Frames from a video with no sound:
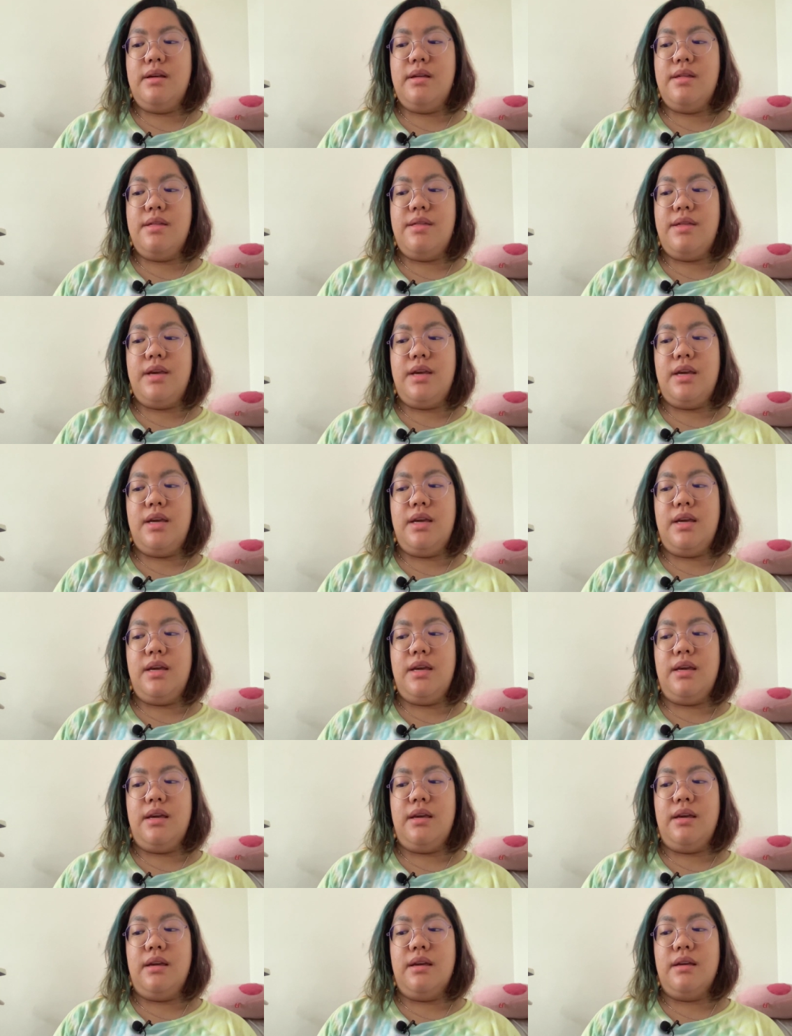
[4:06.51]

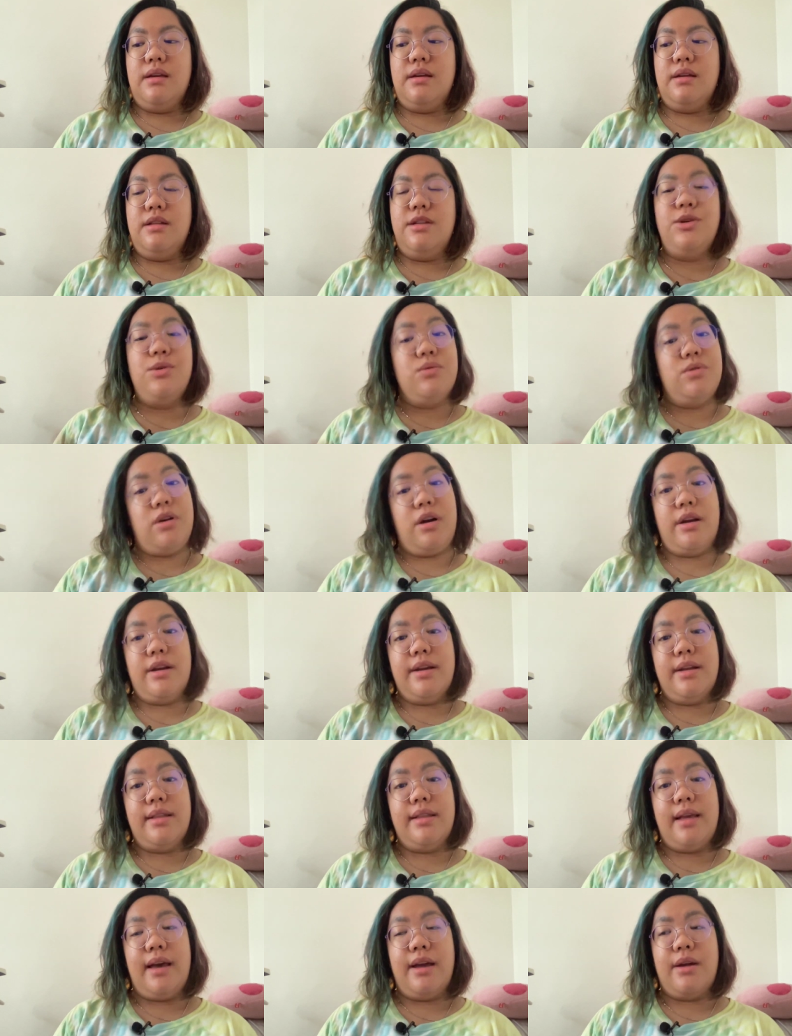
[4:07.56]
the new
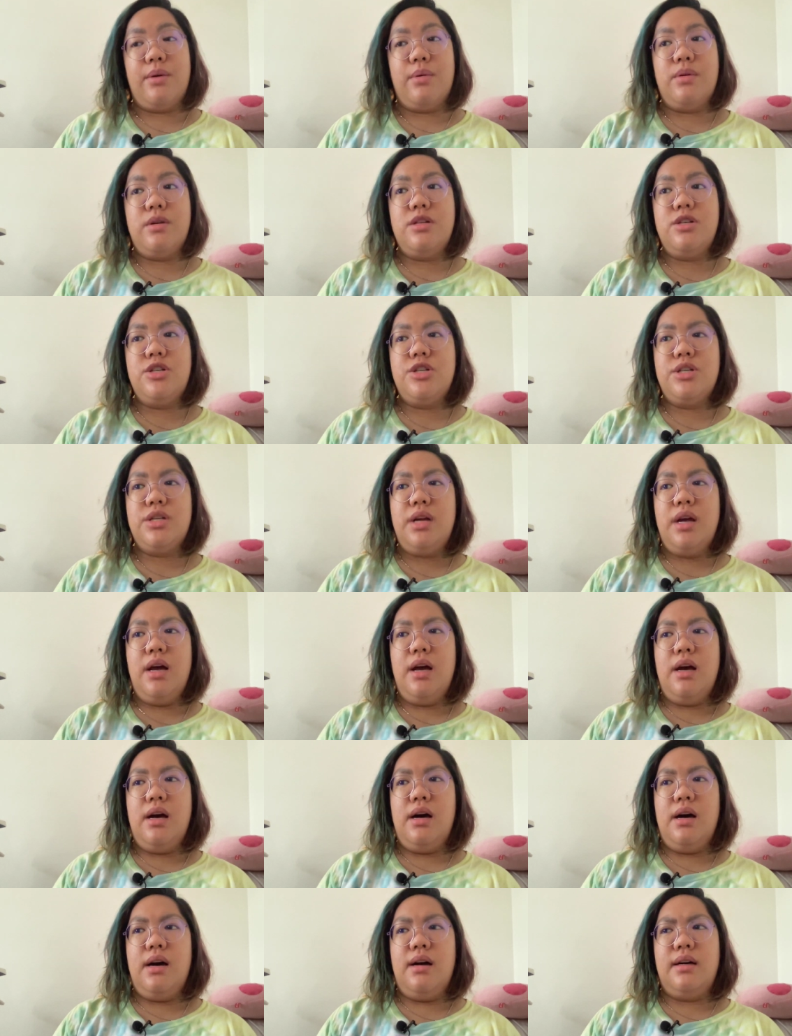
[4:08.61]
target language
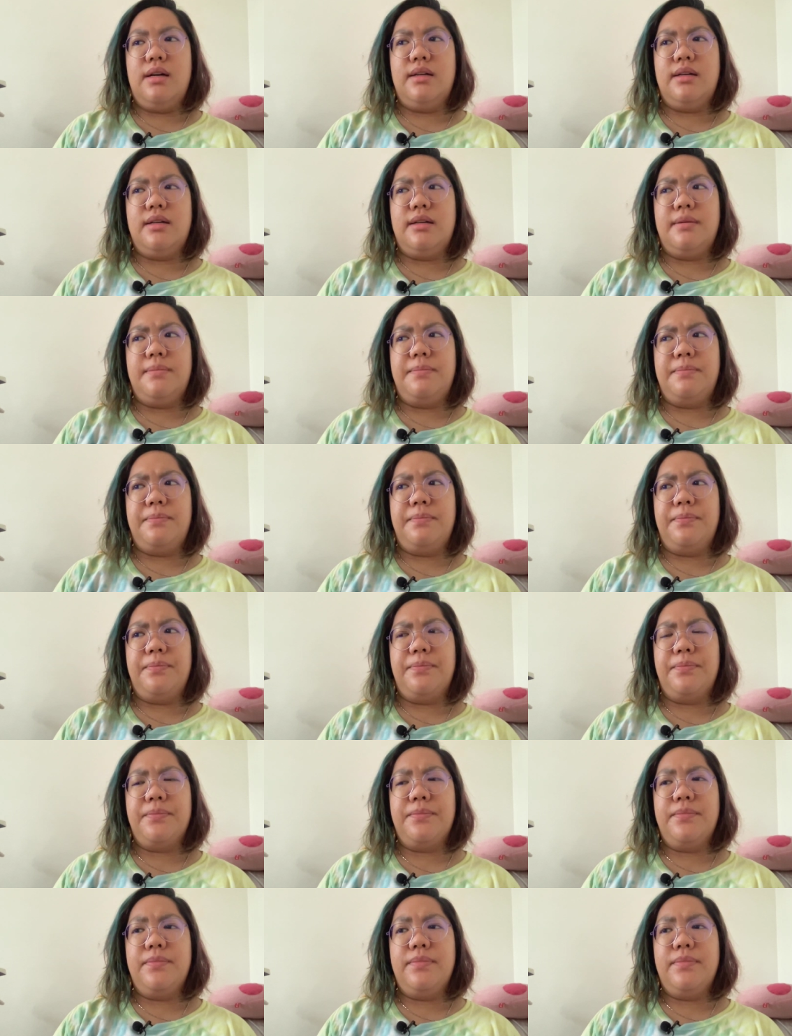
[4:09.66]
helps.